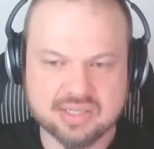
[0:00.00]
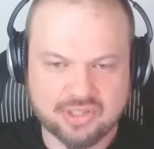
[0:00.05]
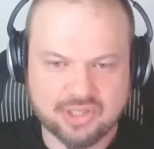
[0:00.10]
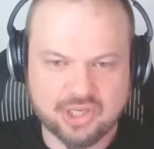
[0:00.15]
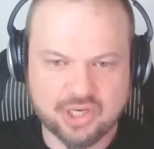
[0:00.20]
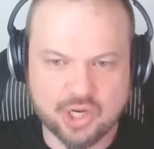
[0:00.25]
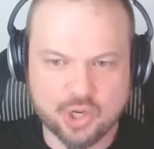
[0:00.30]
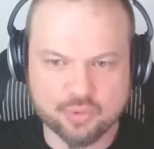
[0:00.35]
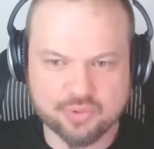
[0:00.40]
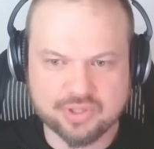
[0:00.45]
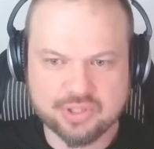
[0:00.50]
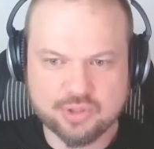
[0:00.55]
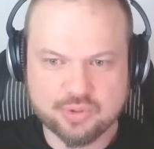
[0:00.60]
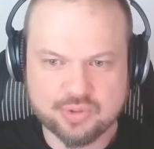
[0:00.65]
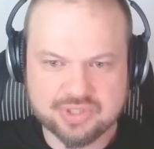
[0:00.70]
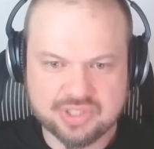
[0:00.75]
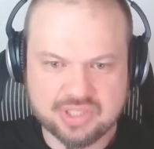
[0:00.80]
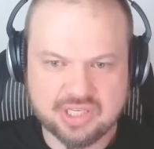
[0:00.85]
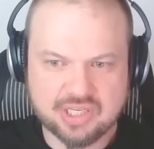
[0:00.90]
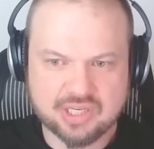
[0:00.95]
You know, the new
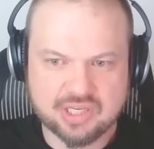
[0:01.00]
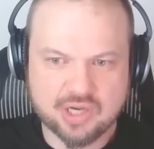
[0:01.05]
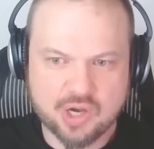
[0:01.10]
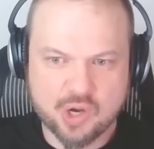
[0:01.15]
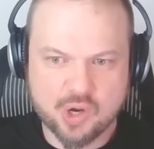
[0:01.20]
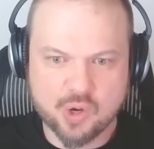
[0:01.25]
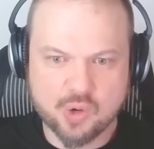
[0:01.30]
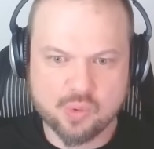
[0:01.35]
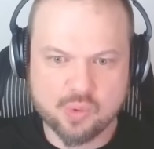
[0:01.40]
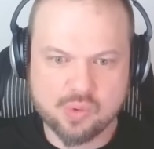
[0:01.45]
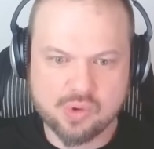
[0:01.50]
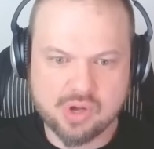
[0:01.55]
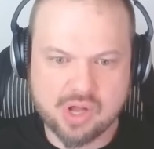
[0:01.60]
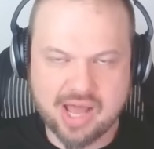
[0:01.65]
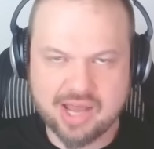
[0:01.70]
CEO,